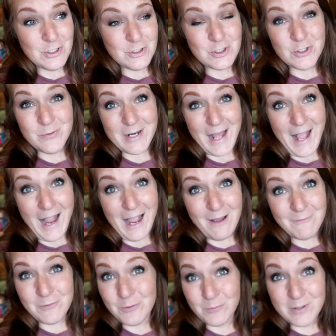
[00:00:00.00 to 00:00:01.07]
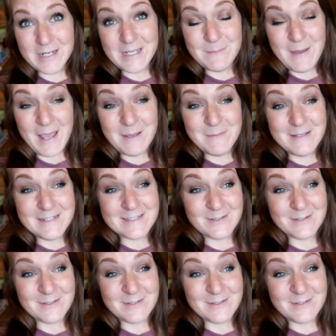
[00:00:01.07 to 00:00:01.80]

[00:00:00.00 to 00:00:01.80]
two and a half, three maybe.